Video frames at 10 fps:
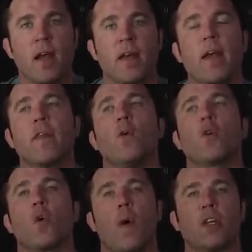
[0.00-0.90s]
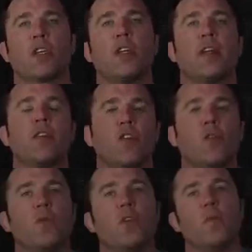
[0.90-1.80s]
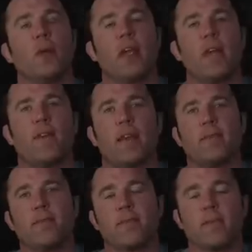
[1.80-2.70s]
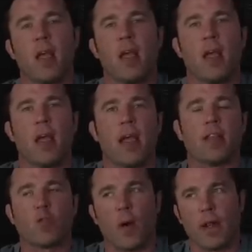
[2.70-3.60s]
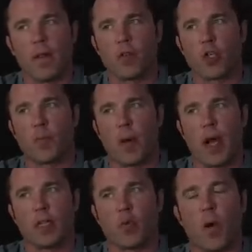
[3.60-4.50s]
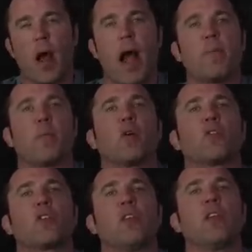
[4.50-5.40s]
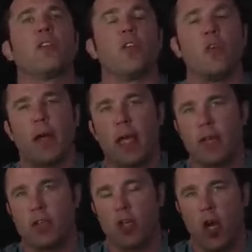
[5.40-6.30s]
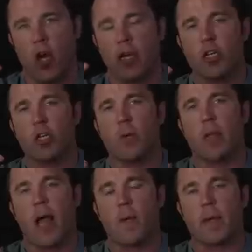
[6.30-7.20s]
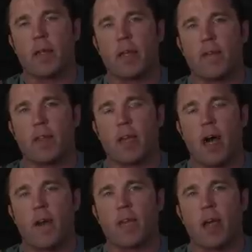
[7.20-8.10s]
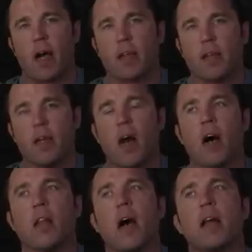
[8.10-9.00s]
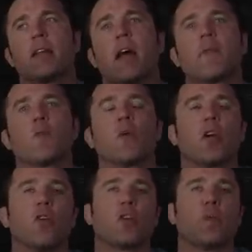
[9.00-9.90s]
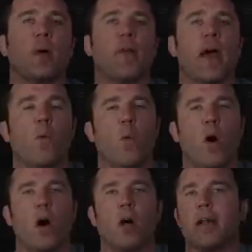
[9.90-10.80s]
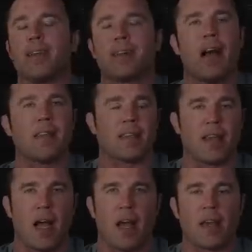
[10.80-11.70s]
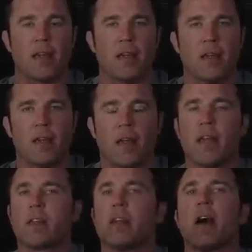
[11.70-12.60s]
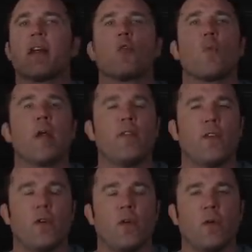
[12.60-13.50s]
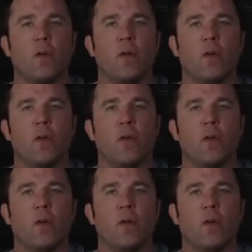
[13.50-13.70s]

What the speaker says: Now, the whole question is, do you believe it? It's one of those spots where I personally do, as long as you allow me to give you the caveat, a lot of times what goes up on that wall is not signed. It's not agreed to.